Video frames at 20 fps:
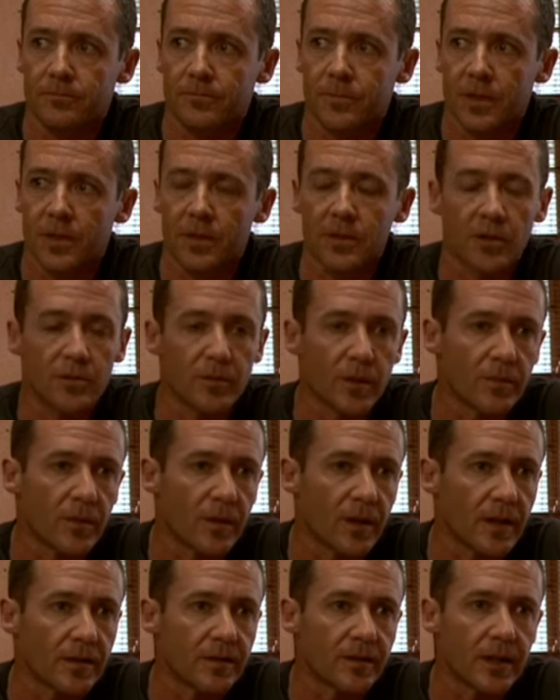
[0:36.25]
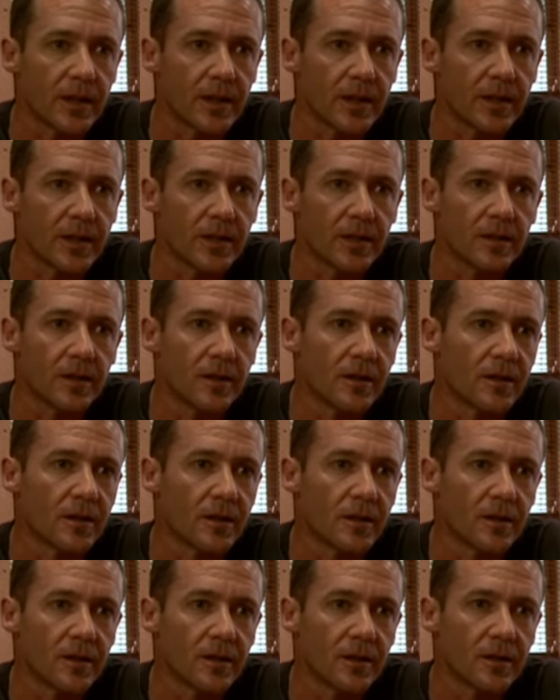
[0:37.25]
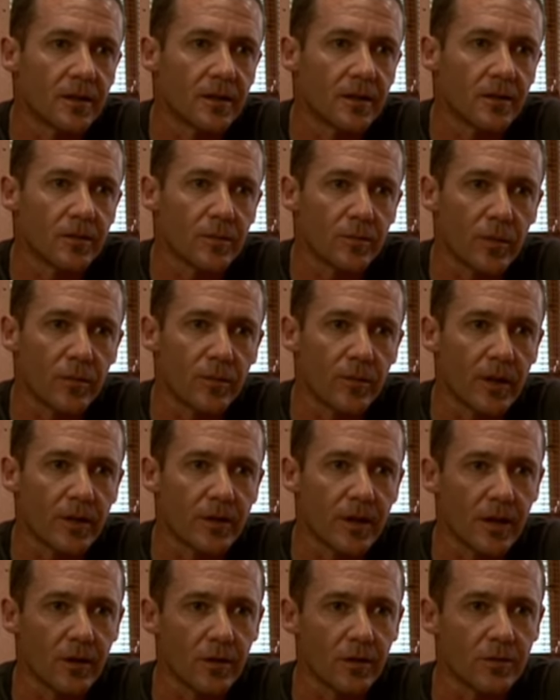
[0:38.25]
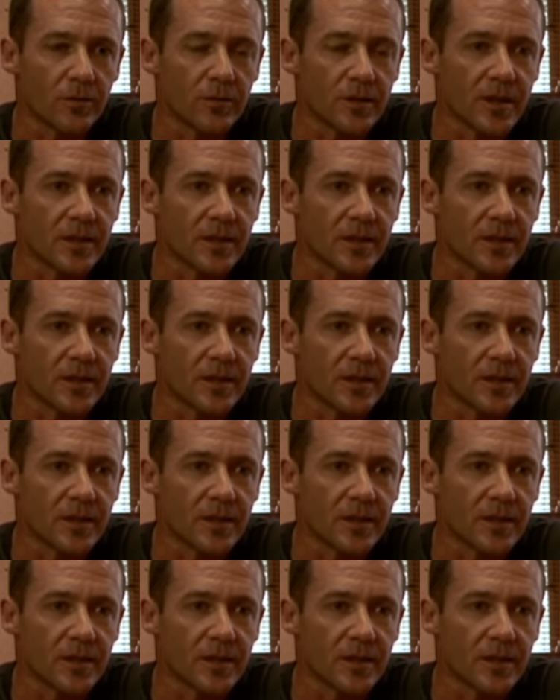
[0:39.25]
You know, I remember that day. I remember that day like it was